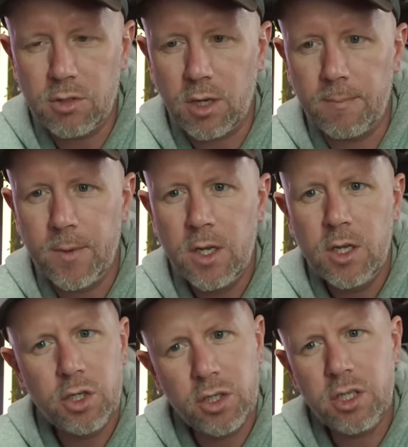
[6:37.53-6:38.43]
So
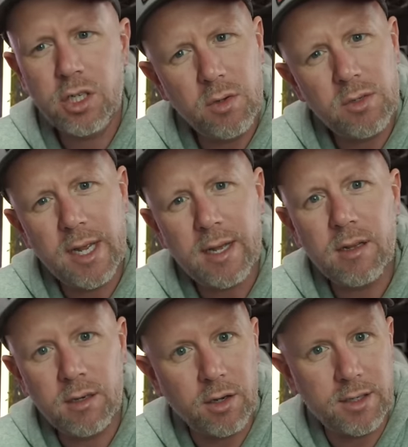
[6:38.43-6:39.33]
just using it,
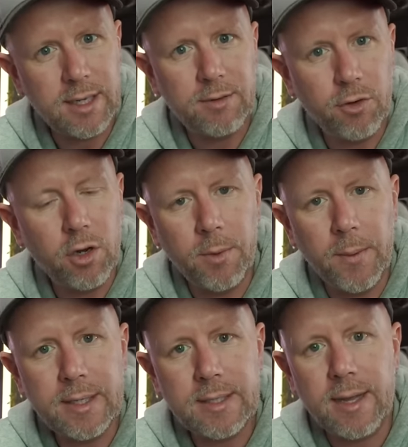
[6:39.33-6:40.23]
like I said, for a couple of
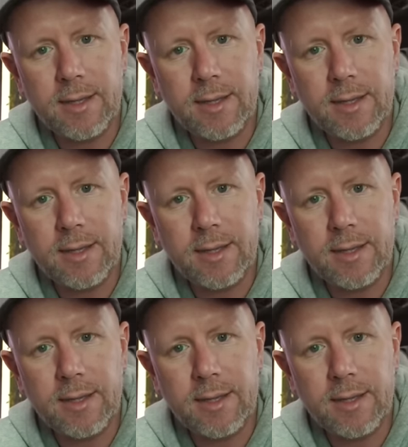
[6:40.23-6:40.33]
weeks now,